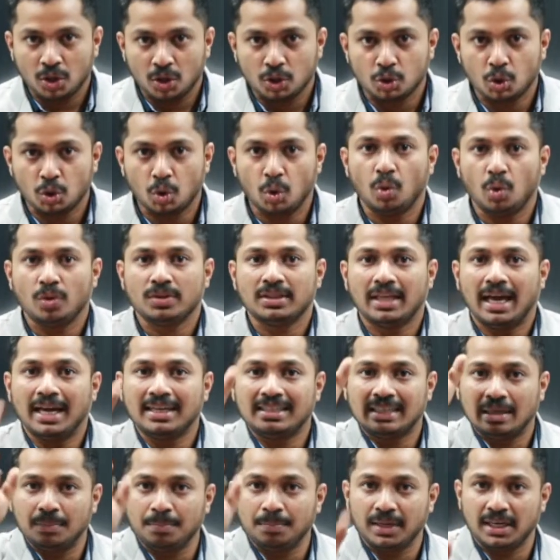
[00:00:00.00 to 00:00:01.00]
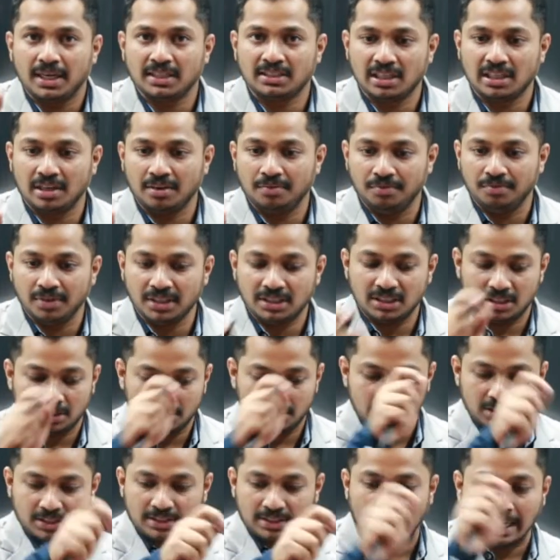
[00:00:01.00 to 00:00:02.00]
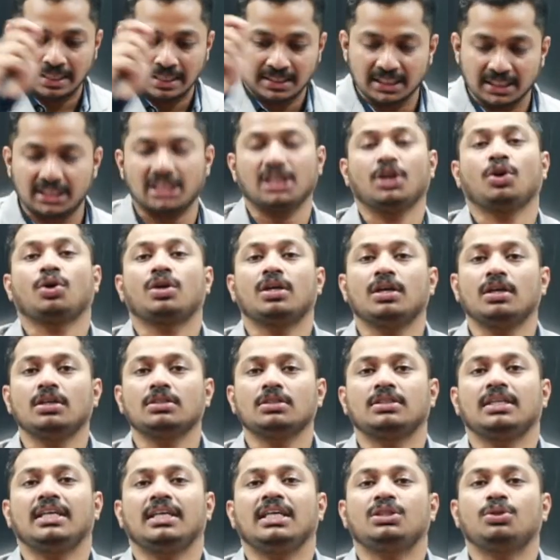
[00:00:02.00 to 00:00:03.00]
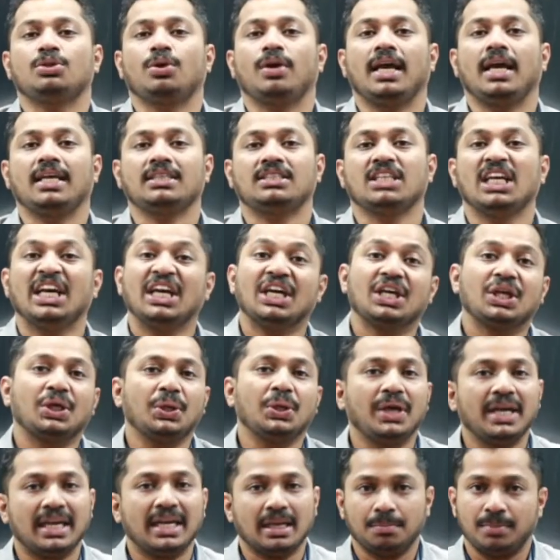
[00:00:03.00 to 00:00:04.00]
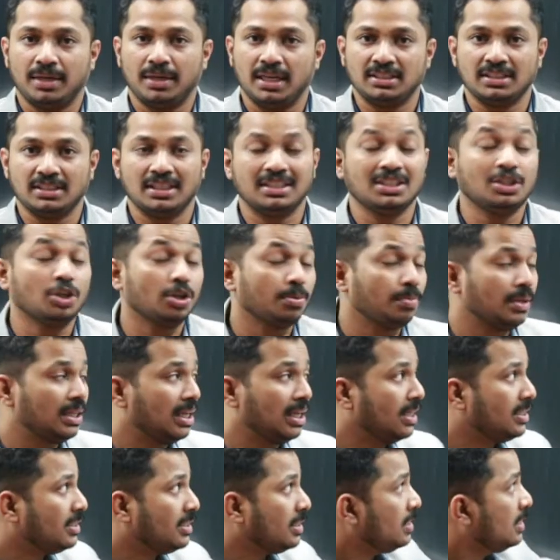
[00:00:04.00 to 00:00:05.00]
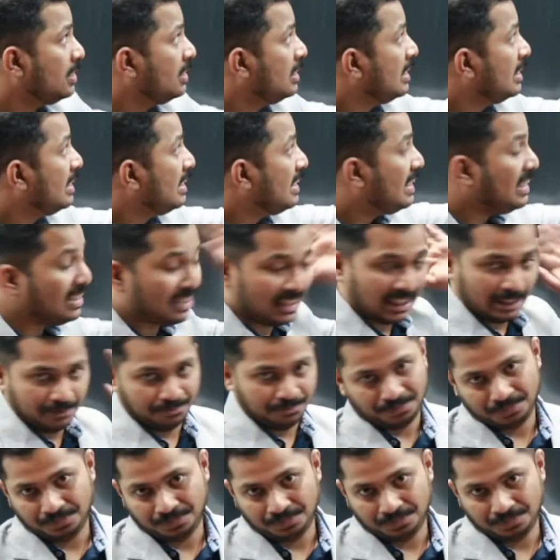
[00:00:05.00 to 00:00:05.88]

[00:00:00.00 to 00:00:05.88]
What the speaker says: So that temperature in which this transition occurs is known as Curie temperature, denoted by the letter Tc.